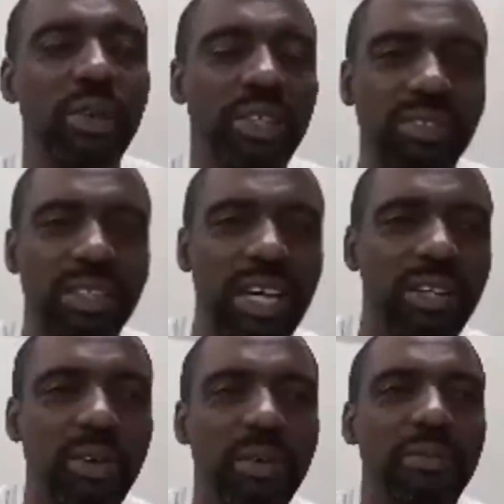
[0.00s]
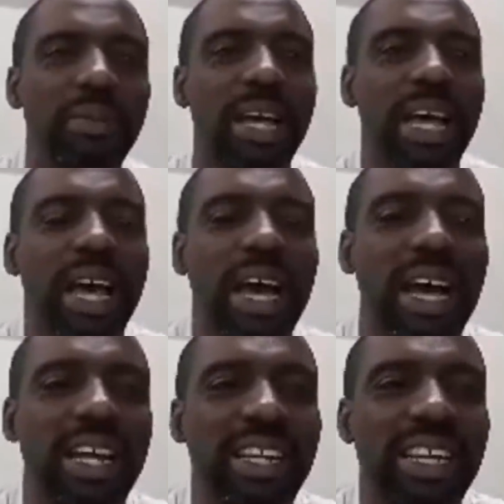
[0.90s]
wait to get home,
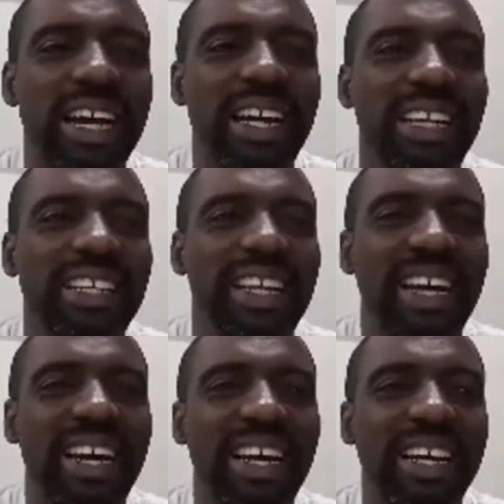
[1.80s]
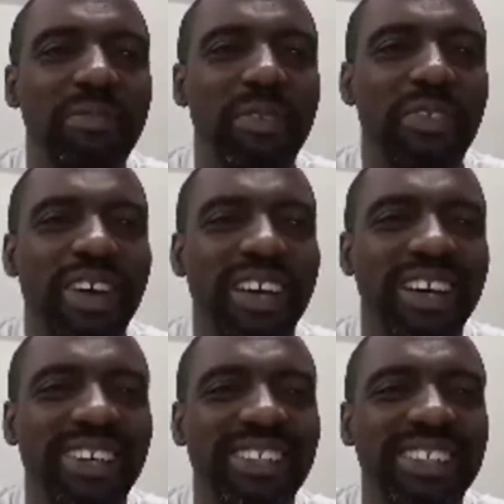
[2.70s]
and then before he
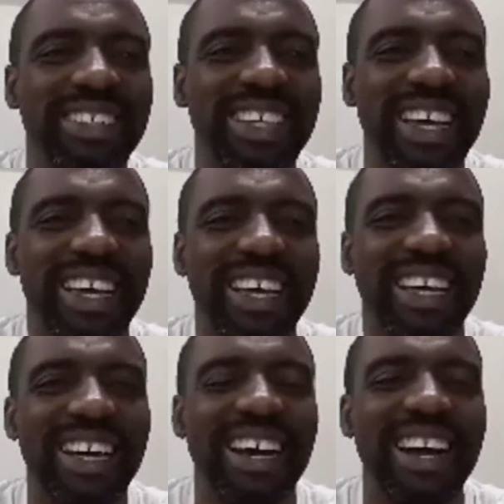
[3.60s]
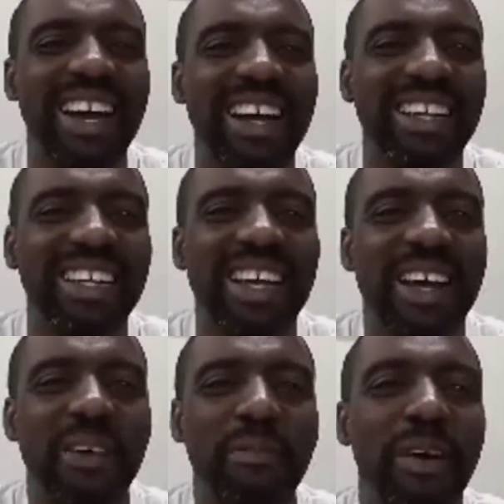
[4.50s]
cuts his cake, and
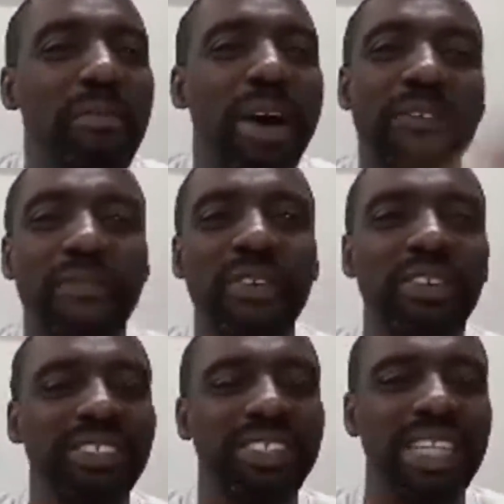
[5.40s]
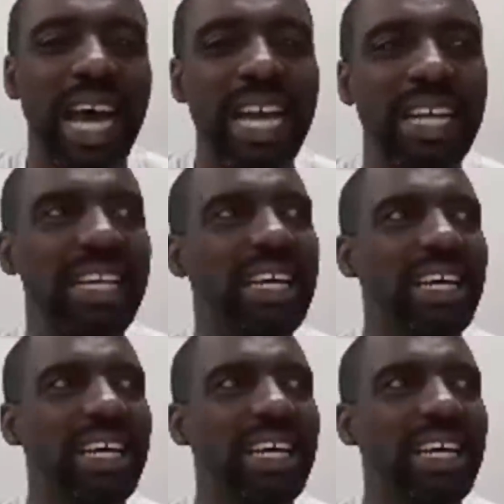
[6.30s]
all my phones died.